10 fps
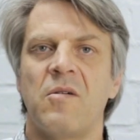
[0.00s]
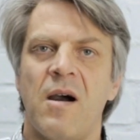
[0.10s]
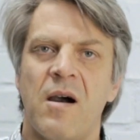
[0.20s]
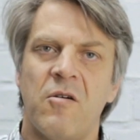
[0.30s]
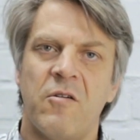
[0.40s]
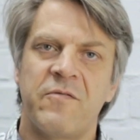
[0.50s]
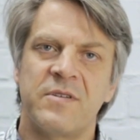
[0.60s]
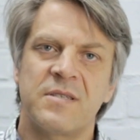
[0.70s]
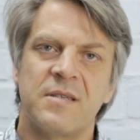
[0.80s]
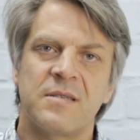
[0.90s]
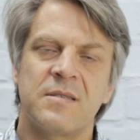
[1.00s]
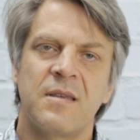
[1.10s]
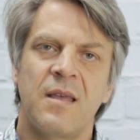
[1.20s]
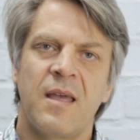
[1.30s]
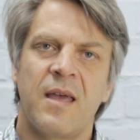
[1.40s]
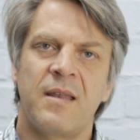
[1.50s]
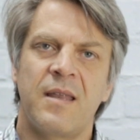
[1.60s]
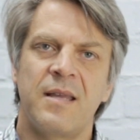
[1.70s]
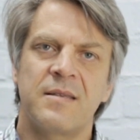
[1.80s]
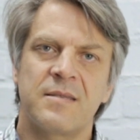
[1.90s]
our offices and
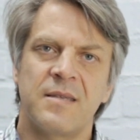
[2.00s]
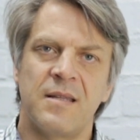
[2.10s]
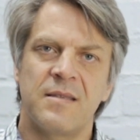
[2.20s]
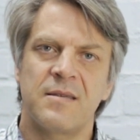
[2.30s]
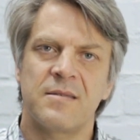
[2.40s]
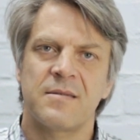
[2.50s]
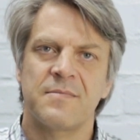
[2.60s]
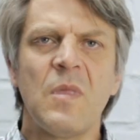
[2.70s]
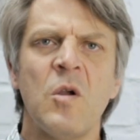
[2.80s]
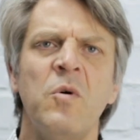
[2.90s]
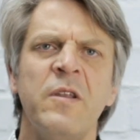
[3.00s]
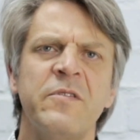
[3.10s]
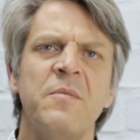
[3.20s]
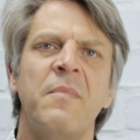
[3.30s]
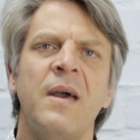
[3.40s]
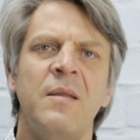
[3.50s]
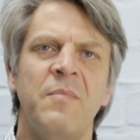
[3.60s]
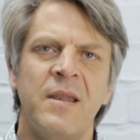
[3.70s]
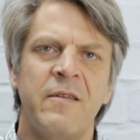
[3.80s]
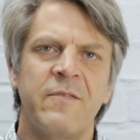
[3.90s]
data centers. One of the main
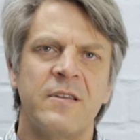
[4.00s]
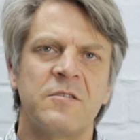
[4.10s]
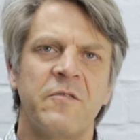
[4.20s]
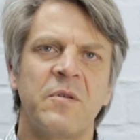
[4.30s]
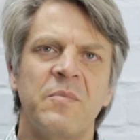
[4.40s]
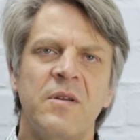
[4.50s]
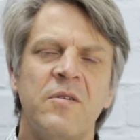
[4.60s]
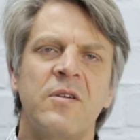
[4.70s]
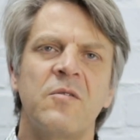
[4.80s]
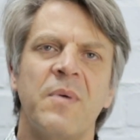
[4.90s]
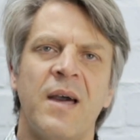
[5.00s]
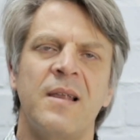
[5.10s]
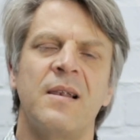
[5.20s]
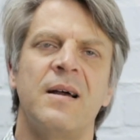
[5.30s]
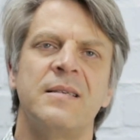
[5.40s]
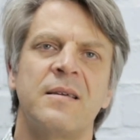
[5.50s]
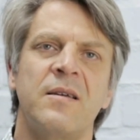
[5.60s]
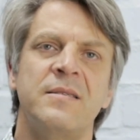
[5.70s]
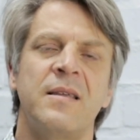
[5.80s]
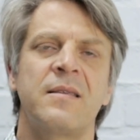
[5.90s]
benefits of the BlueCube analyzer
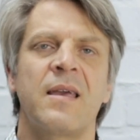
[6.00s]
is it